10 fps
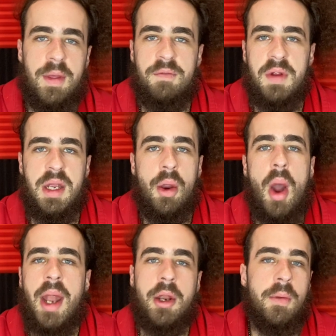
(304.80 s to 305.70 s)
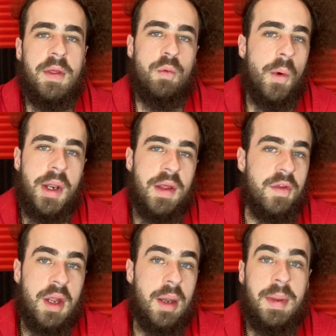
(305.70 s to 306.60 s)
in this video. I know this one
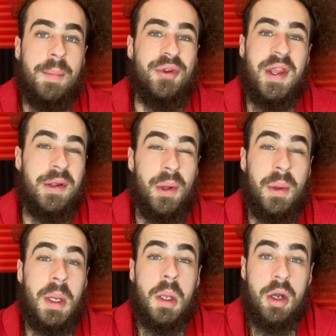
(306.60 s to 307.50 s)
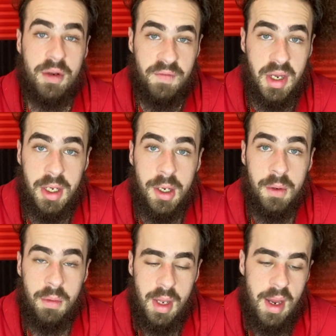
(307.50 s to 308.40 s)
isn't going to be a particularly long
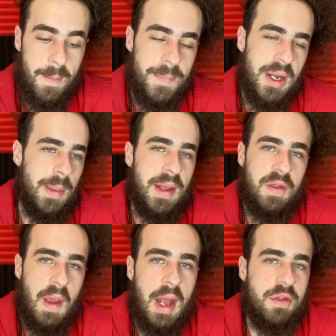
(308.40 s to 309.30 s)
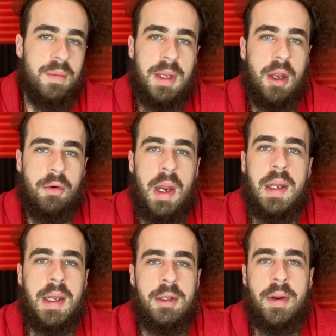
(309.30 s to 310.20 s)
video, but this has to be
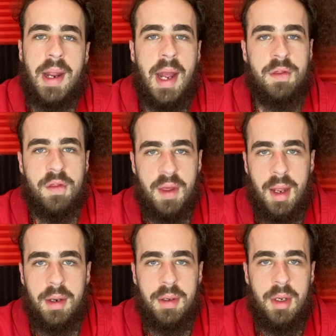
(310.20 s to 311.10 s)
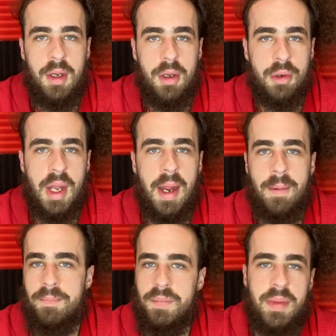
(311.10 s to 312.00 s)
ingrained in your guys' head.
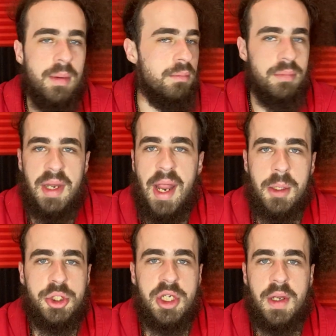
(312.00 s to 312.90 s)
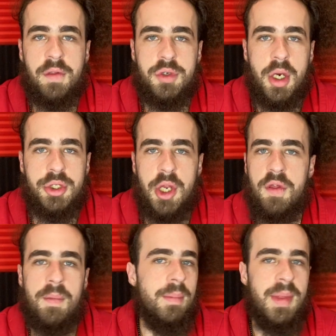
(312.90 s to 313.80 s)
Okay, Negligent
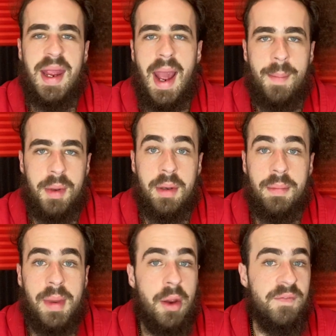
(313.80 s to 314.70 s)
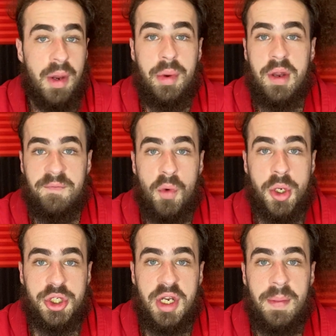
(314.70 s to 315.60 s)
discharges, they happen. They're very
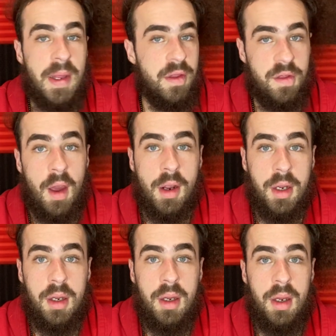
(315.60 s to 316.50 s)
unfortunate. They suck.